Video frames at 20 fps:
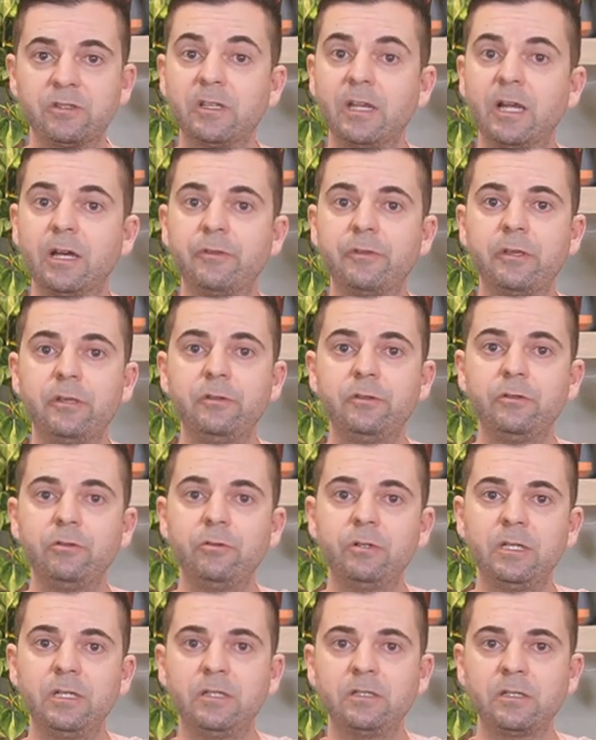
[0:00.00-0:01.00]
see how they
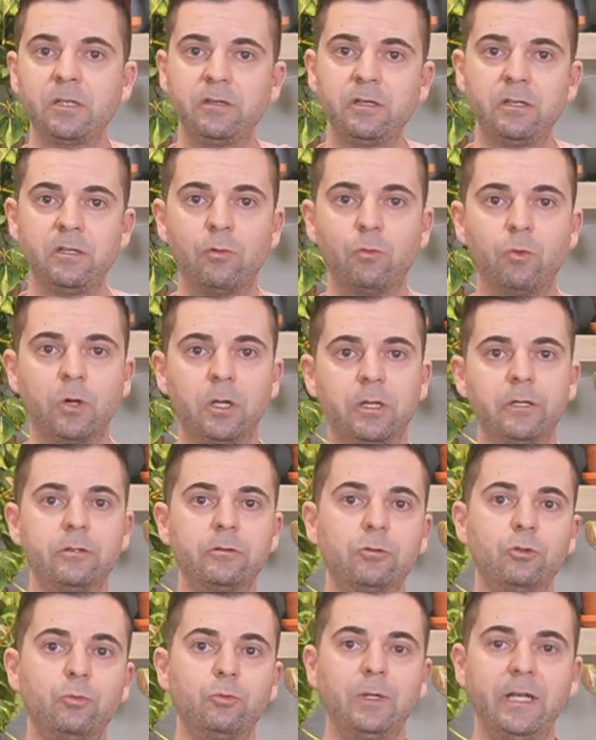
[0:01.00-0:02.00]
do in the Wally
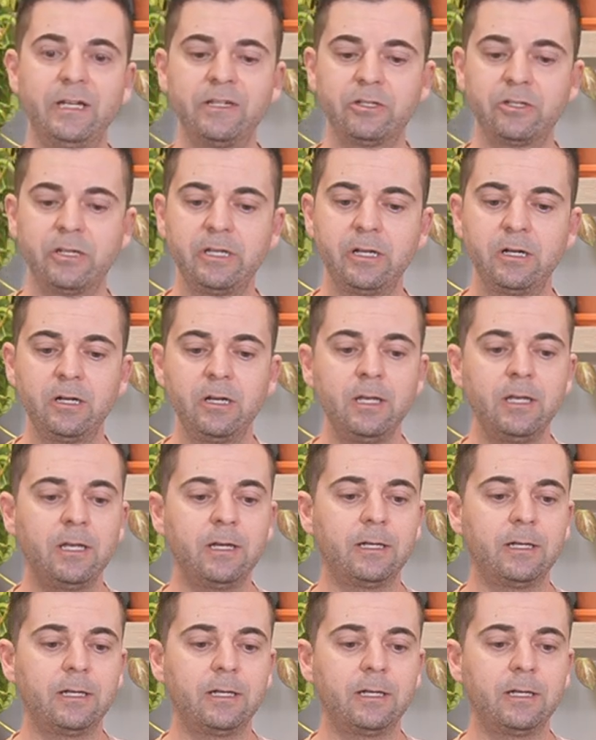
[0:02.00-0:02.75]
Grow planter here.